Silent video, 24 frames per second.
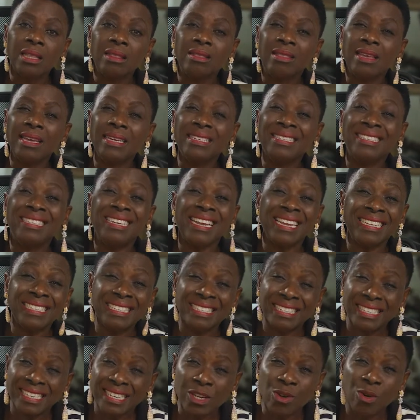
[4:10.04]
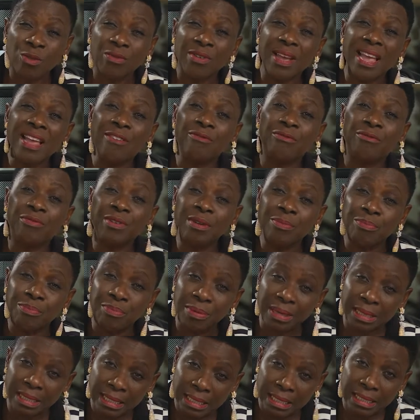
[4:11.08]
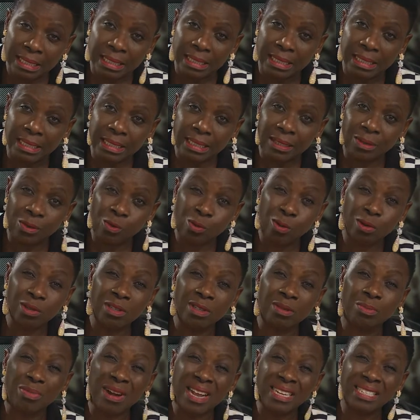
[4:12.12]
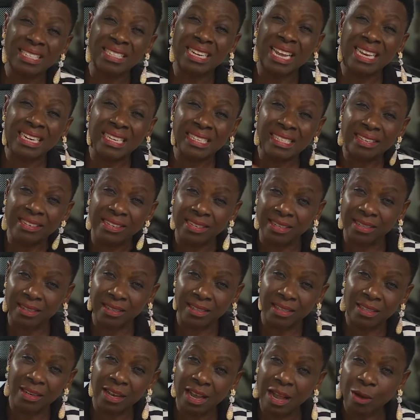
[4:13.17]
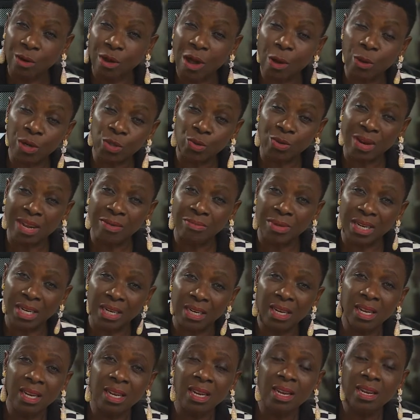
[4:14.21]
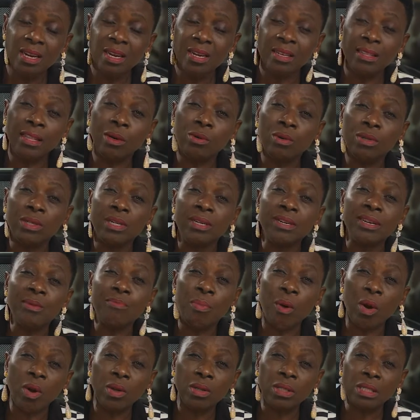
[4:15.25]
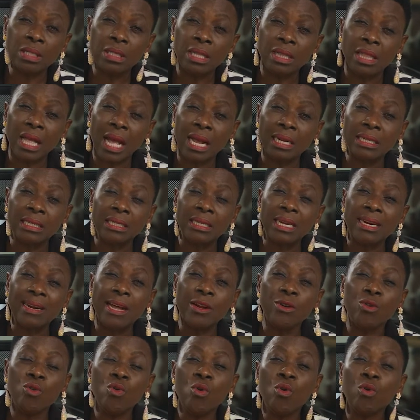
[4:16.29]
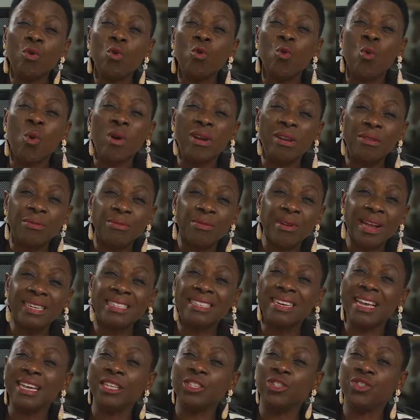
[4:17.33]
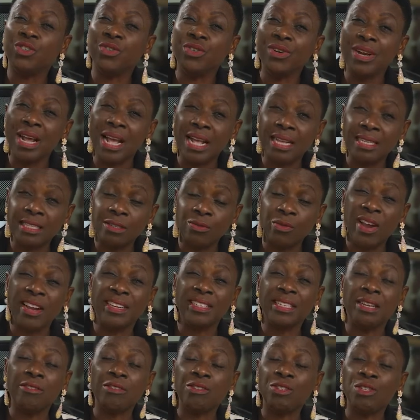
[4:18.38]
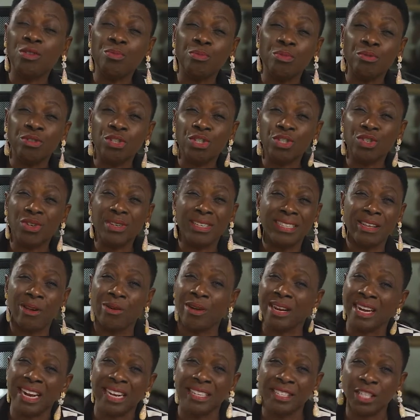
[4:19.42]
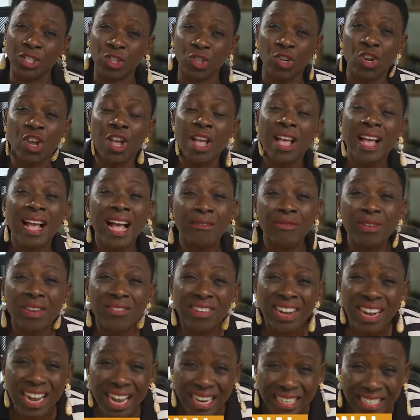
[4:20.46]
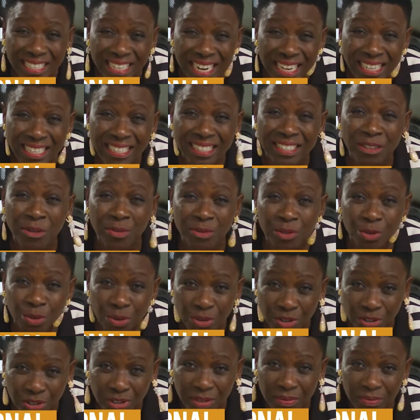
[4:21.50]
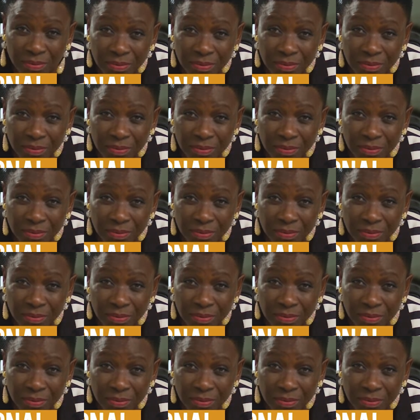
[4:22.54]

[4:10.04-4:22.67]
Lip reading: the destiny of everybody was practically sealed. What do I mean? There was a report that there are no qualified Nigerians for executive position in the organization. Have you ever had anything of such?